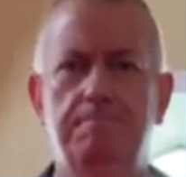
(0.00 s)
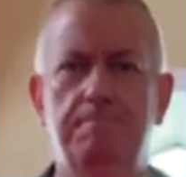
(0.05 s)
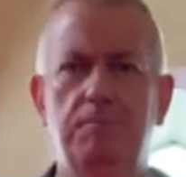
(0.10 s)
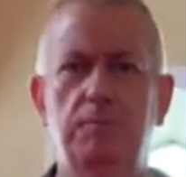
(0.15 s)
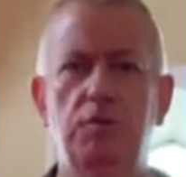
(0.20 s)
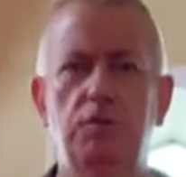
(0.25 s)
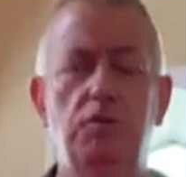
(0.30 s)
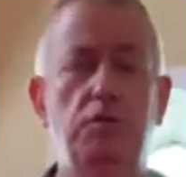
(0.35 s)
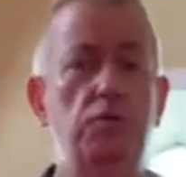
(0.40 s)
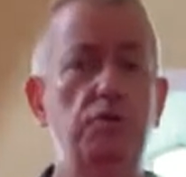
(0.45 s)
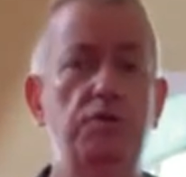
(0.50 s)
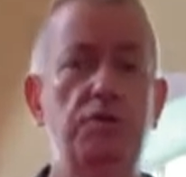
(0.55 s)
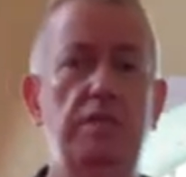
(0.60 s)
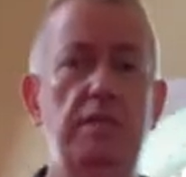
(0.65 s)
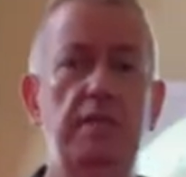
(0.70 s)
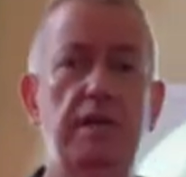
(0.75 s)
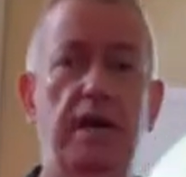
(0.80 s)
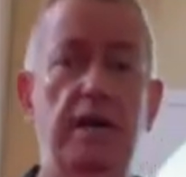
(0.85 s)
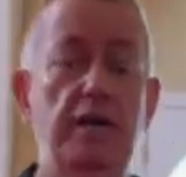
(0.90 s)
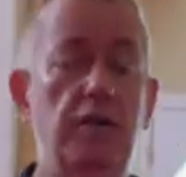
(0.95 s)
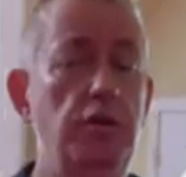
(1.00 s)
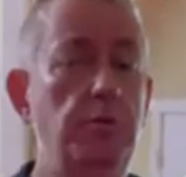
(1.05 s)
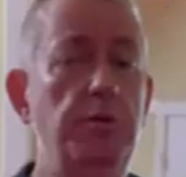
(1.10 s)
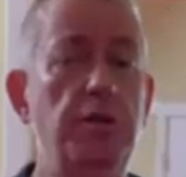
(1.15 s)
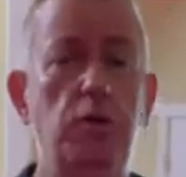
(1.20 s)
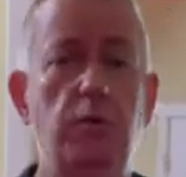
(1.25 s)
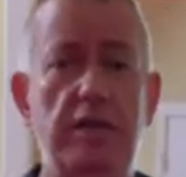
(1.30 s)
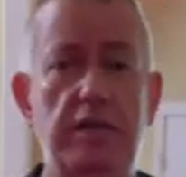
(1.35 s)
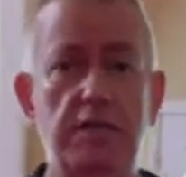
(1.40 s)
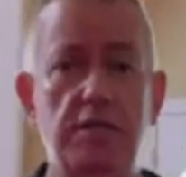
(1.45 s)
So you'll see that it can be
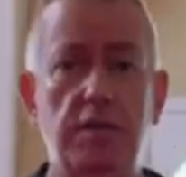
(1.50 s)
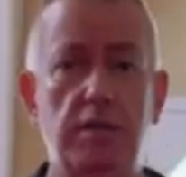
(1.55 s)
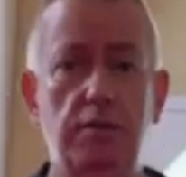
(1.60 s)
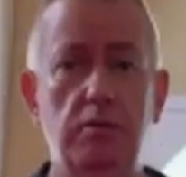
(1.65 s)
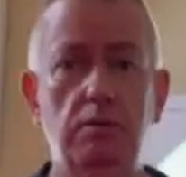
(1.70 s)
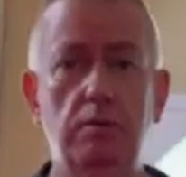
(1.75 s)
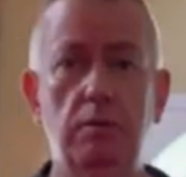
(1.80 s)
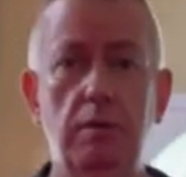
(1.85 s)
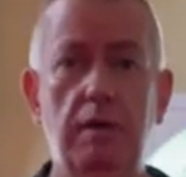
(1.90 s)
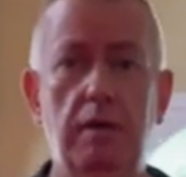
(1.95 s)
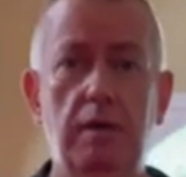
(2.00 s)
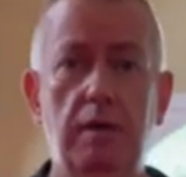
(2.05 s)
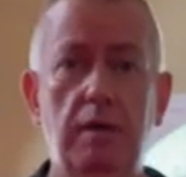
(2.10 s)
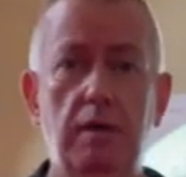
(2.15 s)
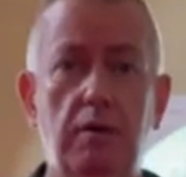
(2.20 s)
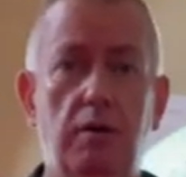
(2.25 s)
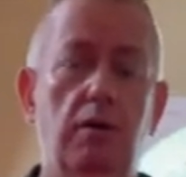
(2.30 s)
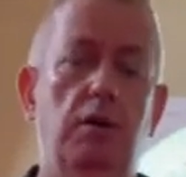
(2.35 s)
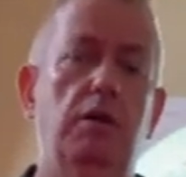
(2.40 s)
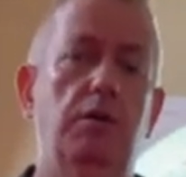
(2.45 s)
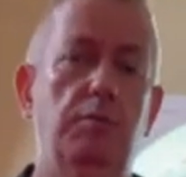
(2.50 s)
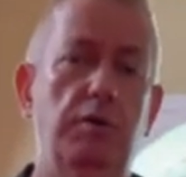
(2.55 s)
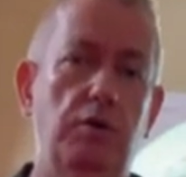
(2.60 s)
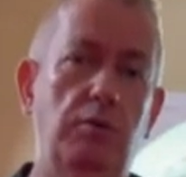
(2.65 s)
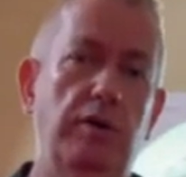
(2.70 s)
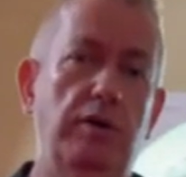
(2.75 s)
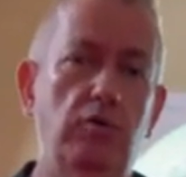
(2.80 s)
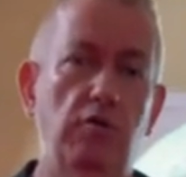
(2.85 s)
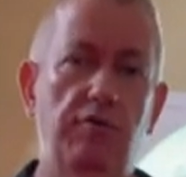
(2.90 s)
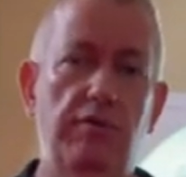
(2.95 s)
quite subtle, or it can be
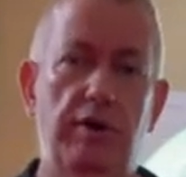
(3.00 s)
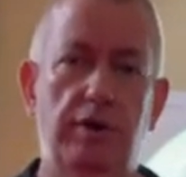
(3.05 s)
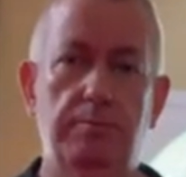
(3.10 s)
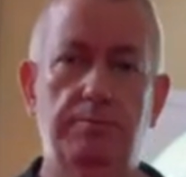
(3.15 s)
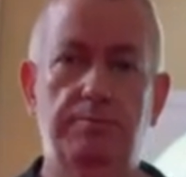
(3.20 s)
quite overt.